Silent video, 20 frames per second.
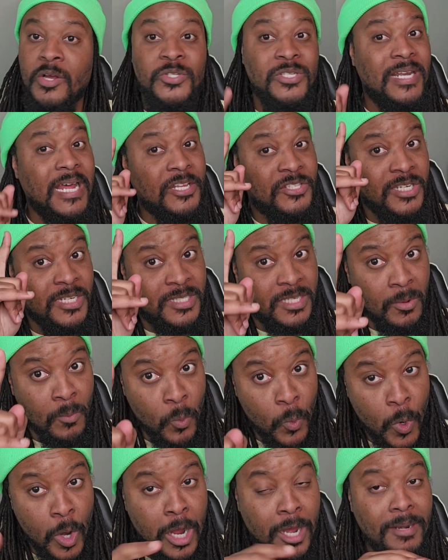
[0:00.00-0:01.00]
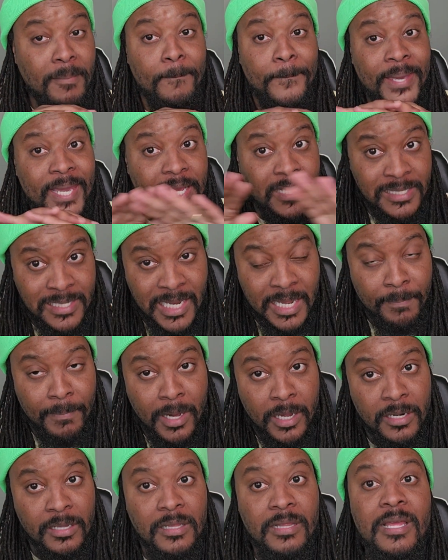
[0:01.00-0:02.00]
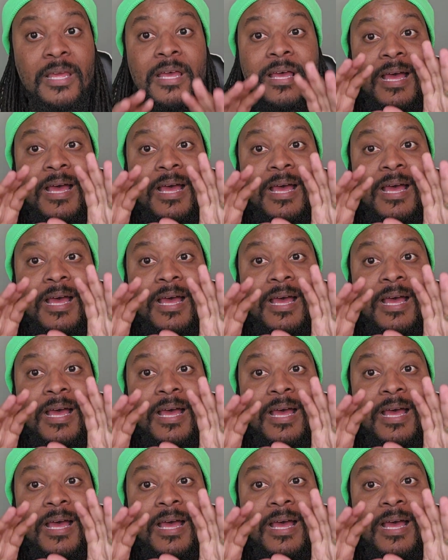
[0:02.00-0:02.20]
So that's just the one baseline model